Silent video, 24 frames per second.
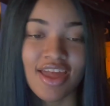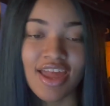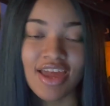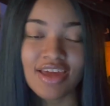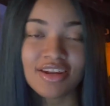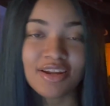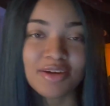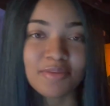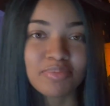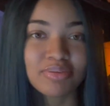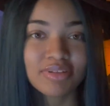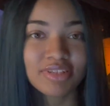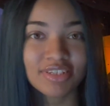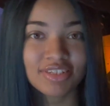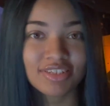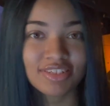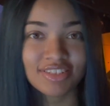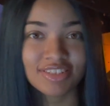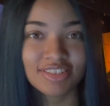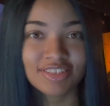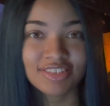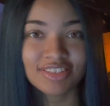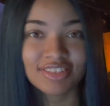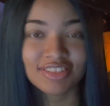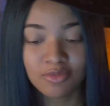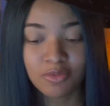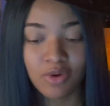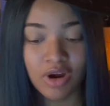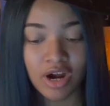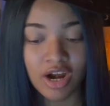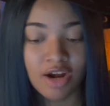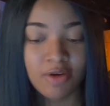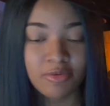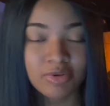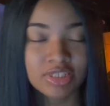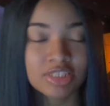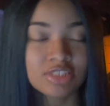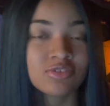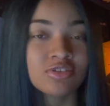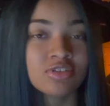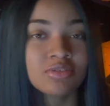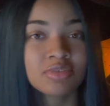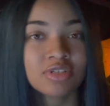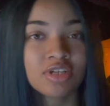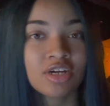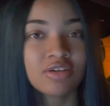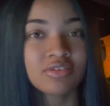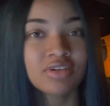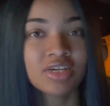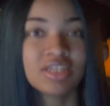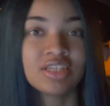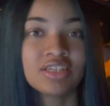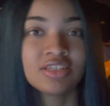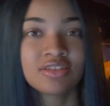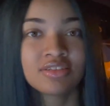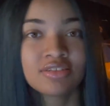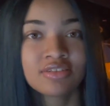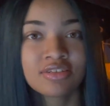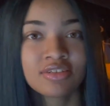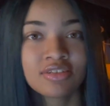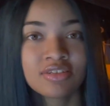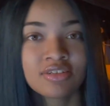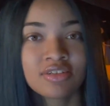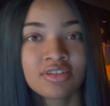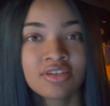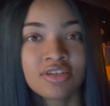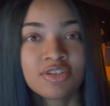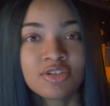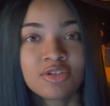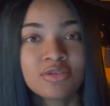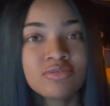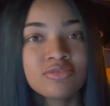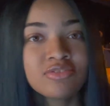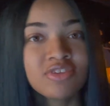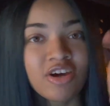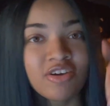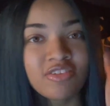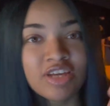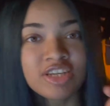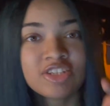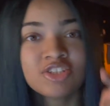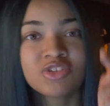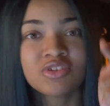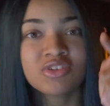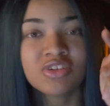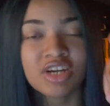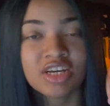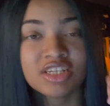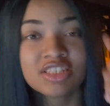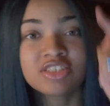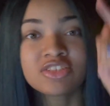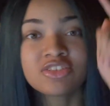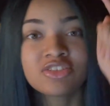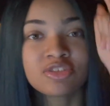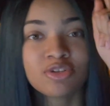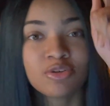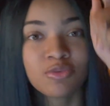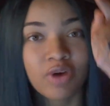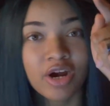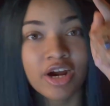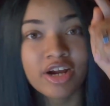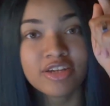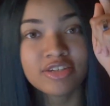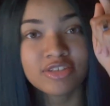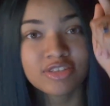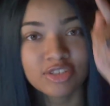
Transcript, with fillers: Hannah, please. Why are we screaming already? You know that's your cousin, so why are you